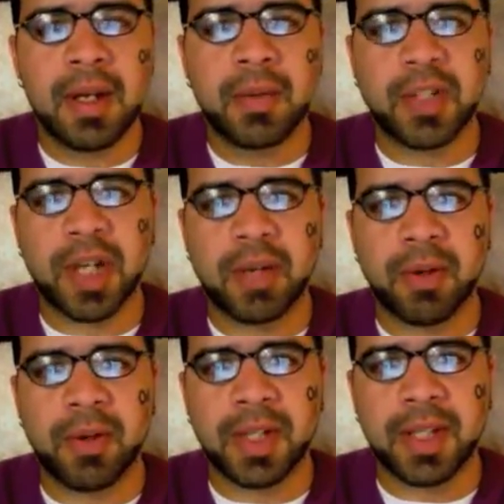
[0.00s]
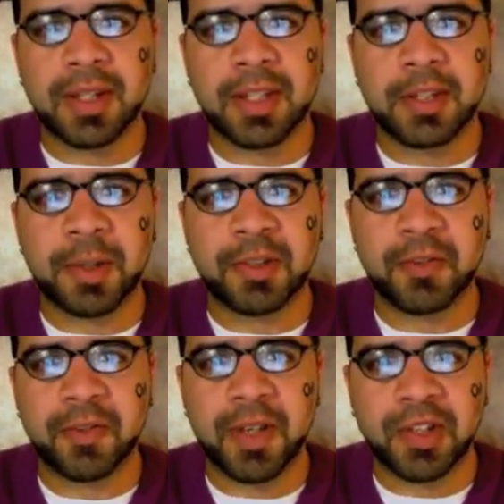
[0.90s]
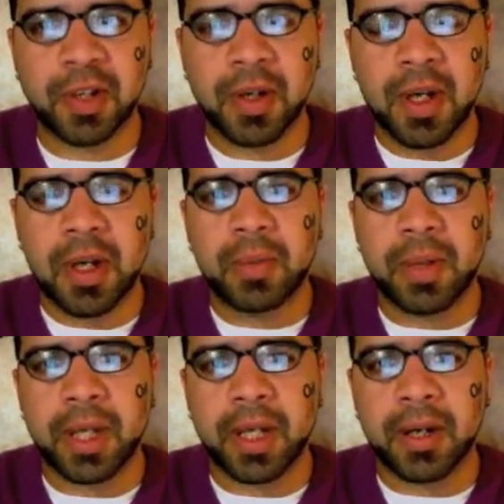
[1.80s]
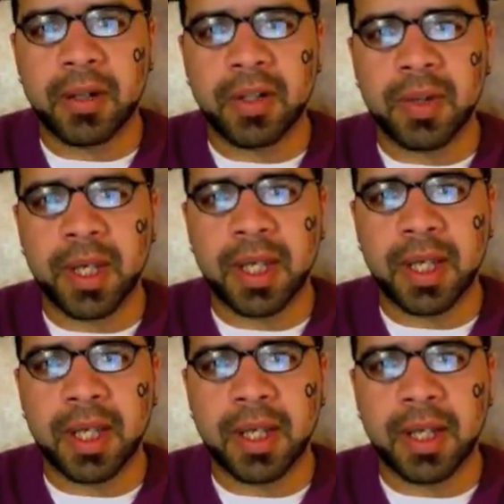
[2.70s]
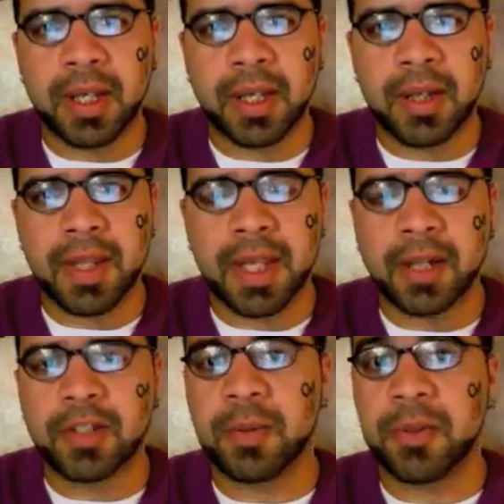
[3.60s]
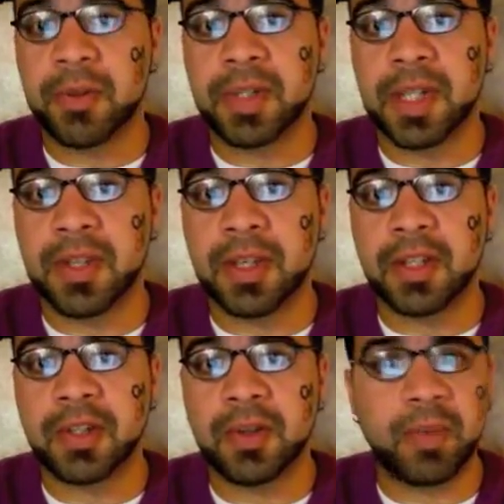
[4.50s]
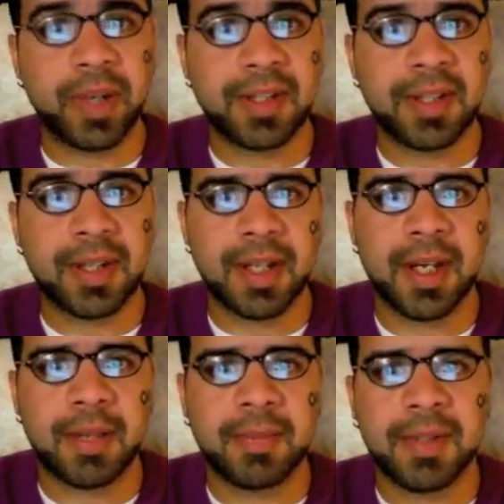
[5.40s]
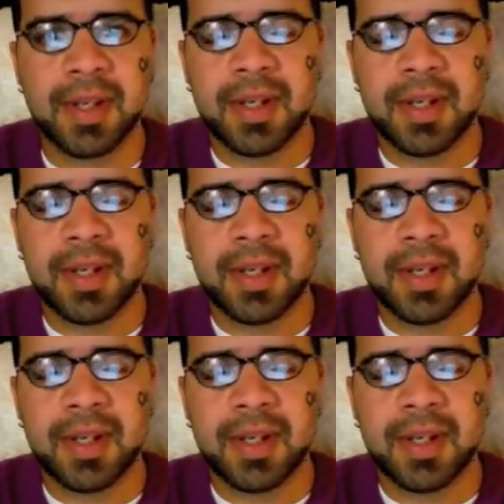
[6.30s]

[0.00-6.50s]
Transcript: which I wrote as a special feature we are doing in the October 13th issue of Windy City Times